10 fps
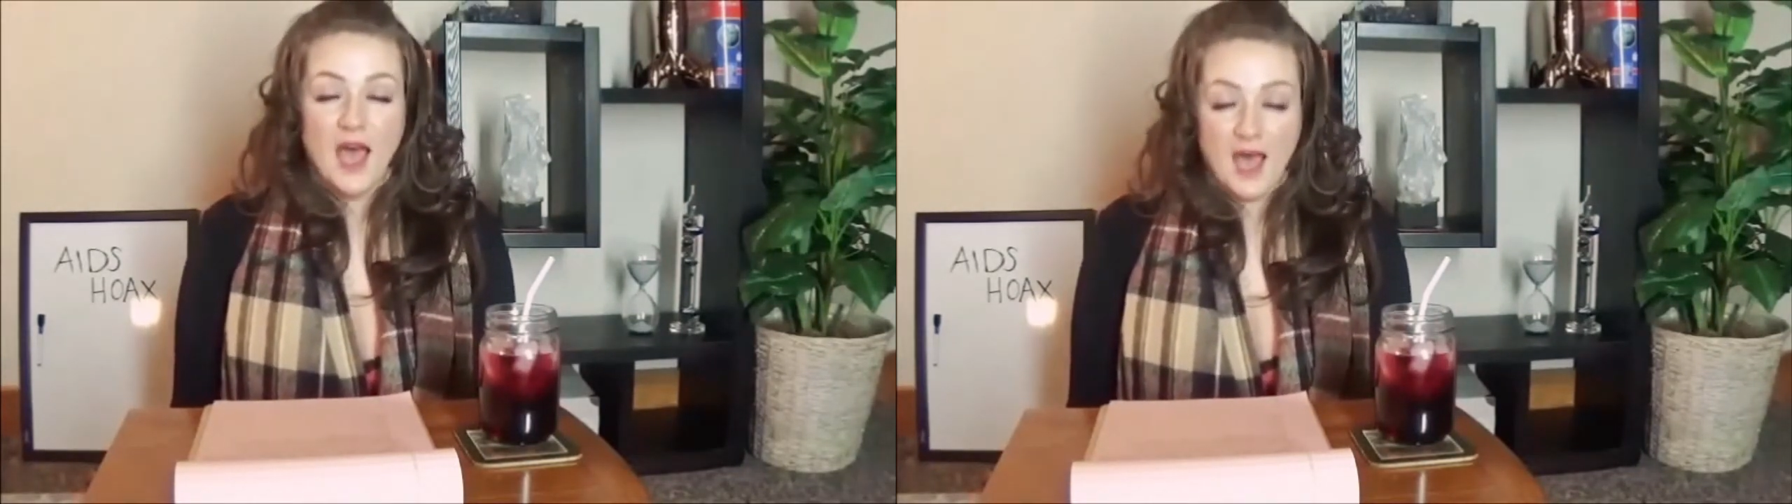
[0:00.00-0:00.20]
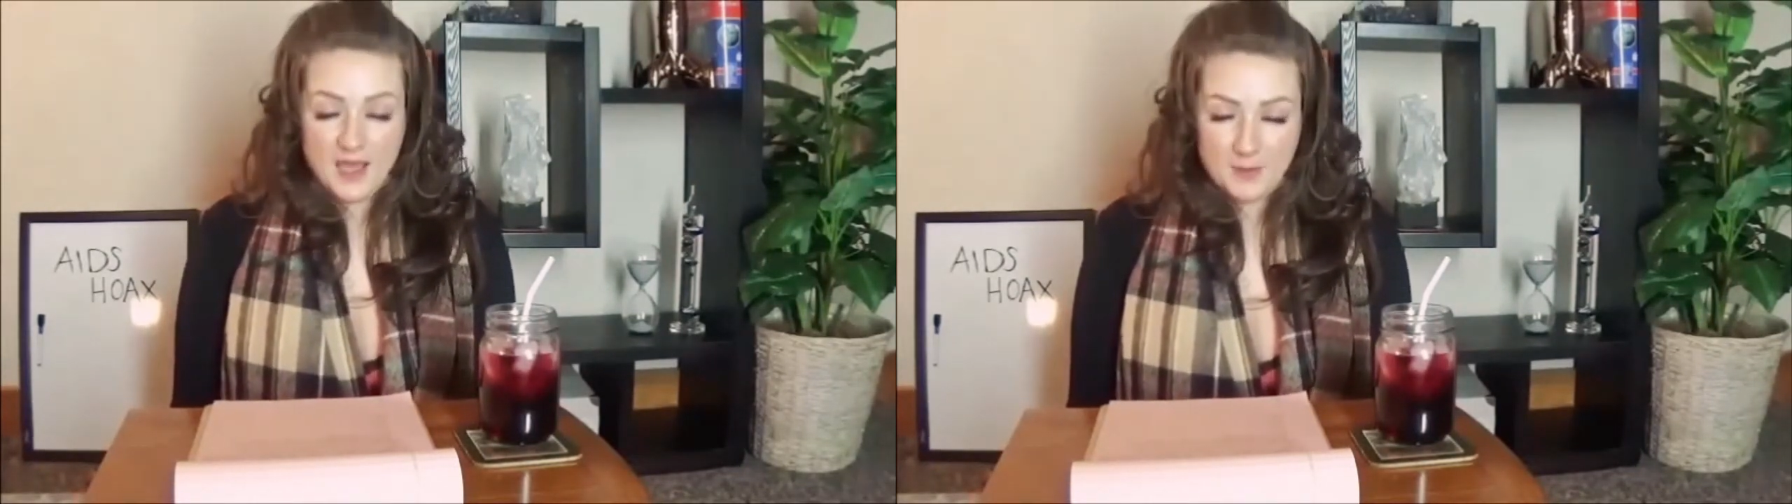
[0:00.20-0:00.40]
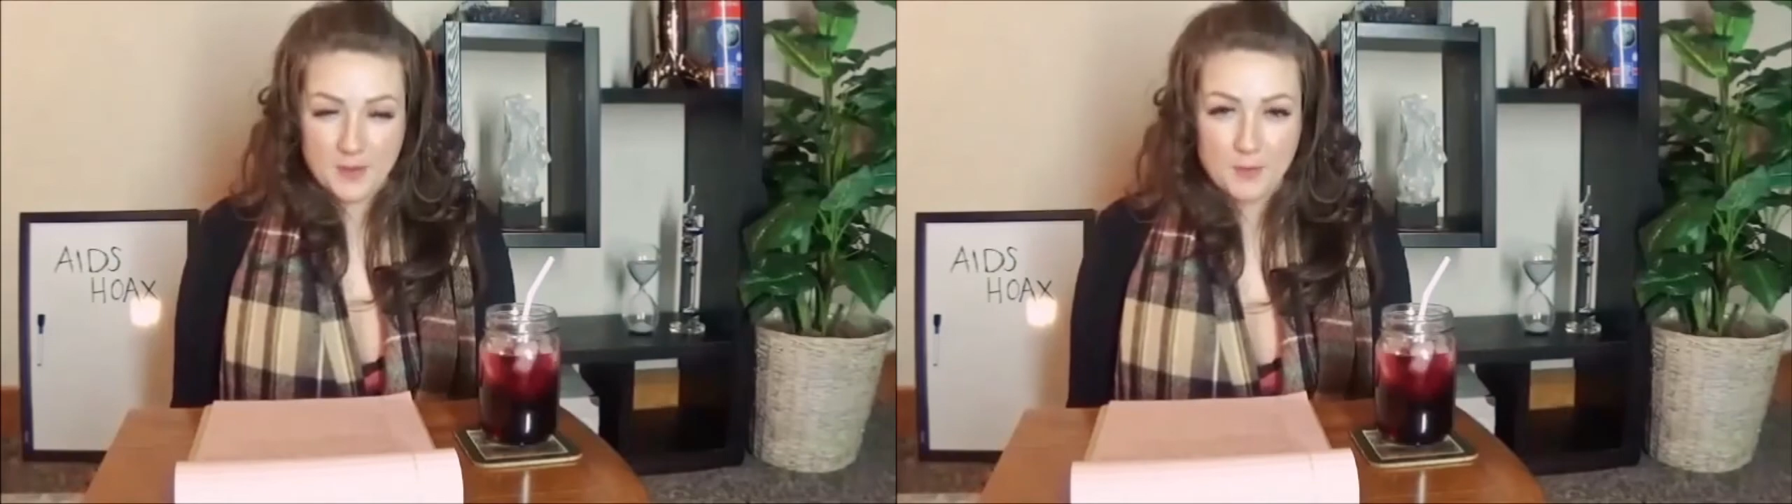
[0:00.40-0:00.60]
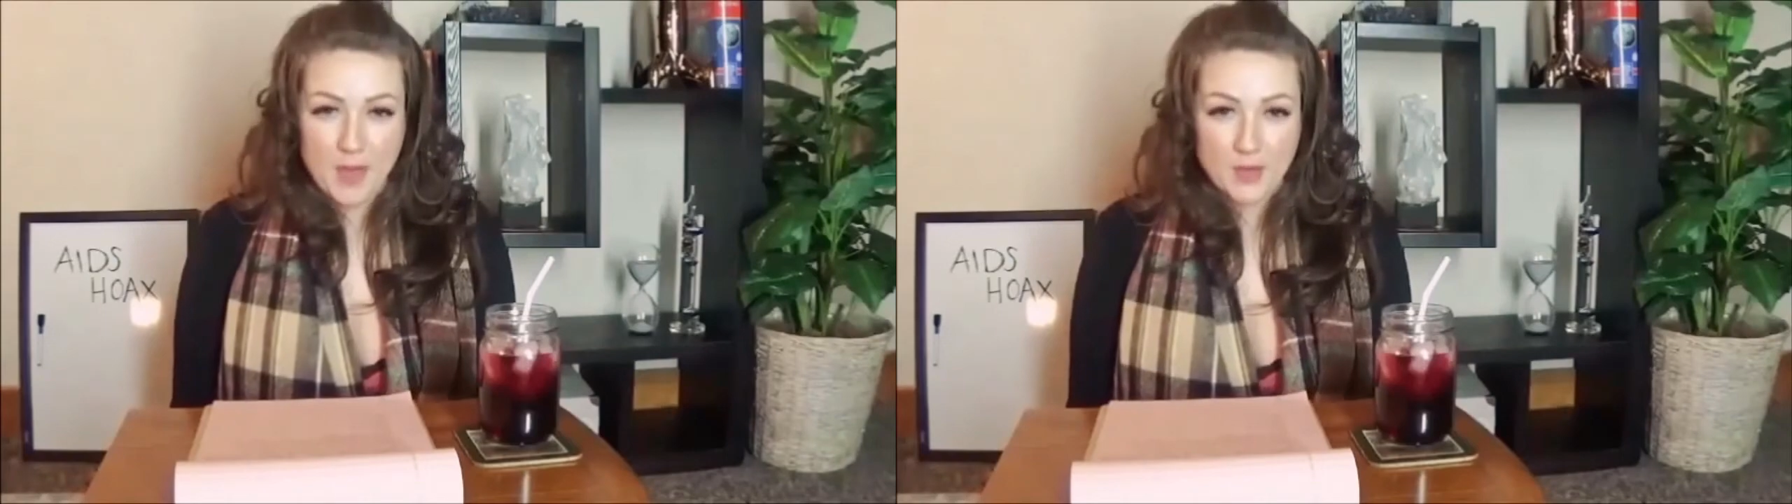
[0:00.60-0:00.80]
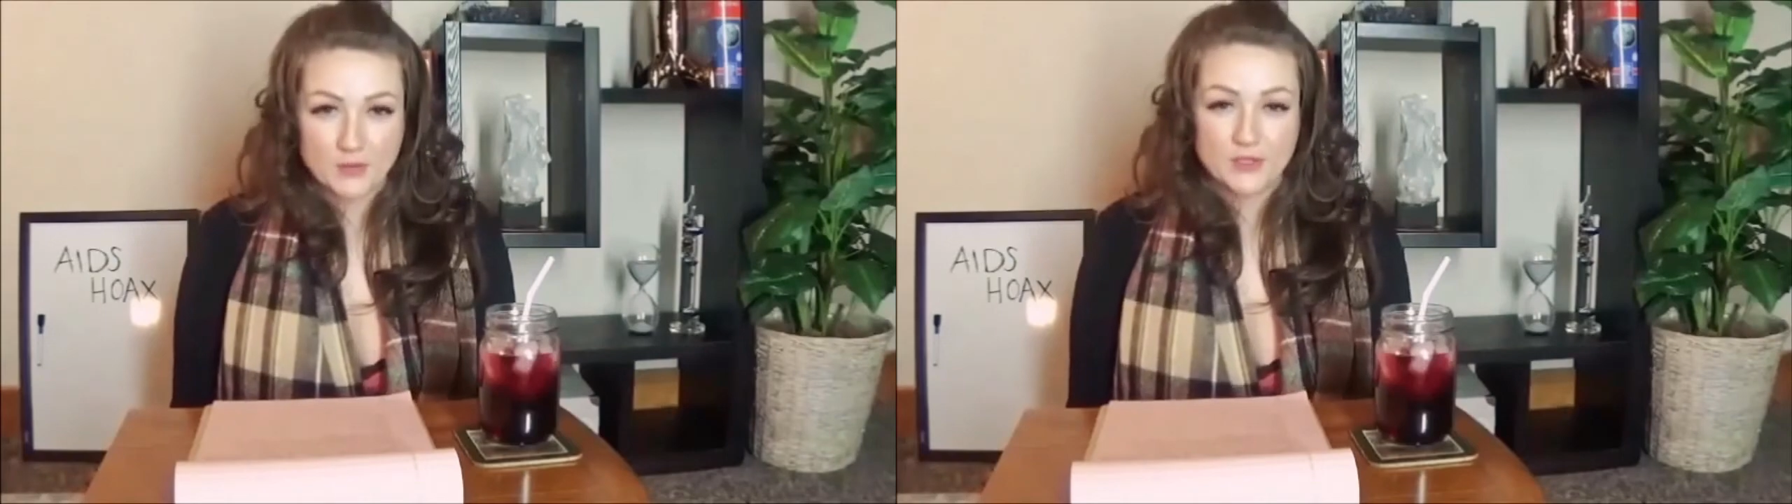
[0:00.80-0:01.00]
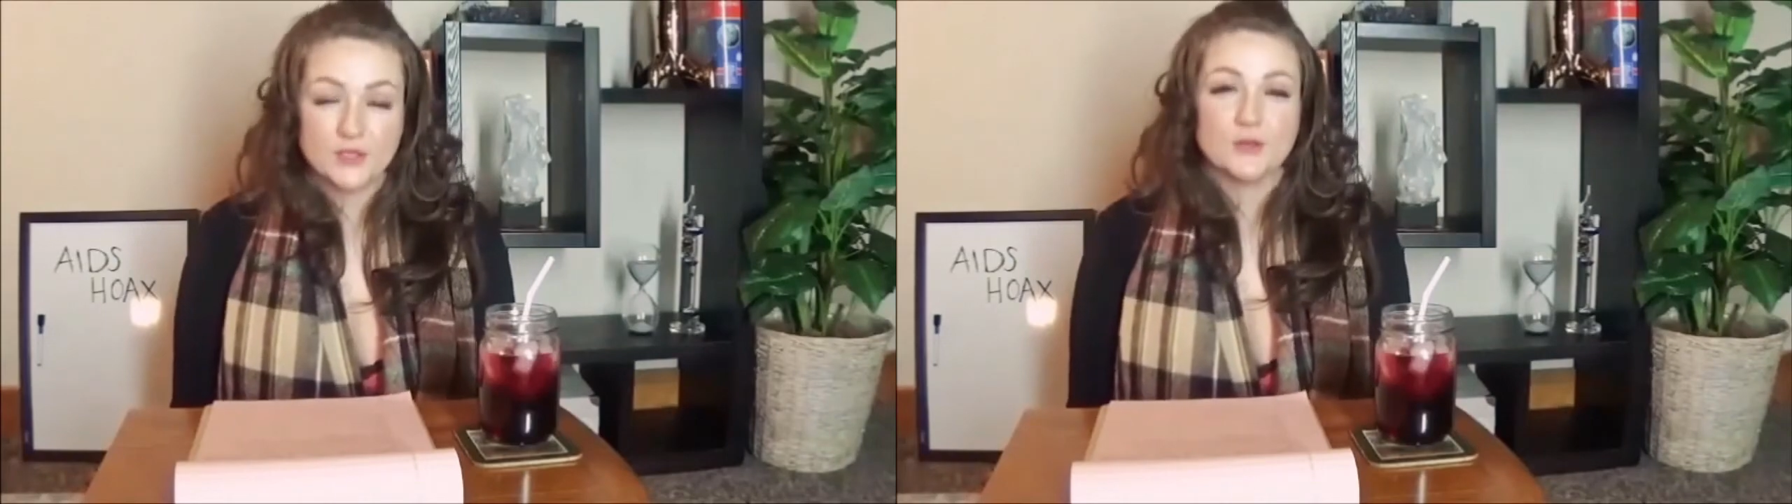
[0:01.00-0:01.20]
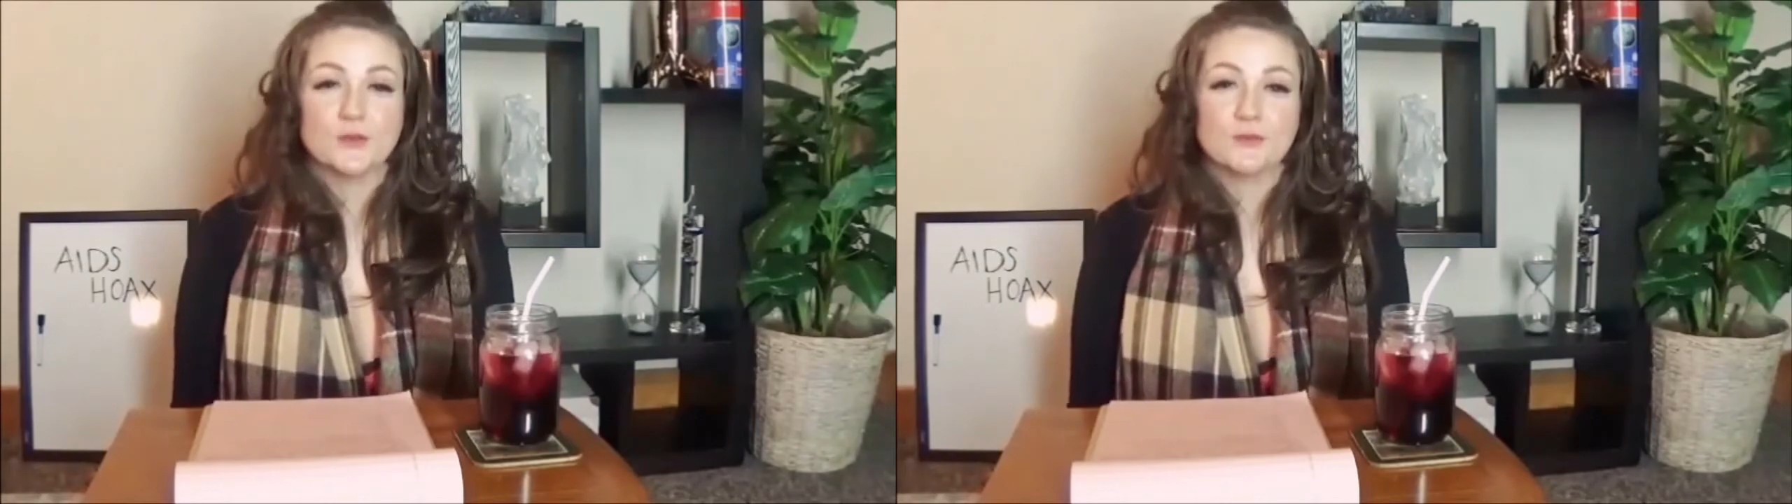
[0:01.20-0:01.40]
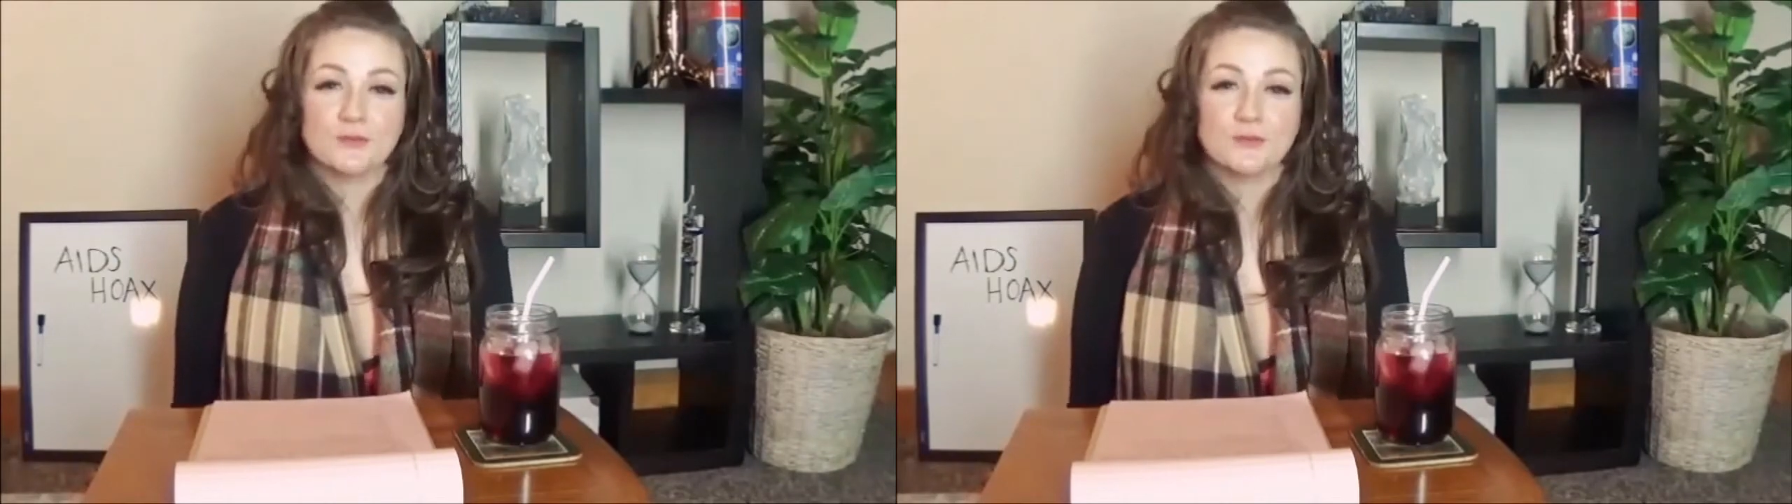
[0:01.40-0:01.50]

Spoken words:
I am compelled to.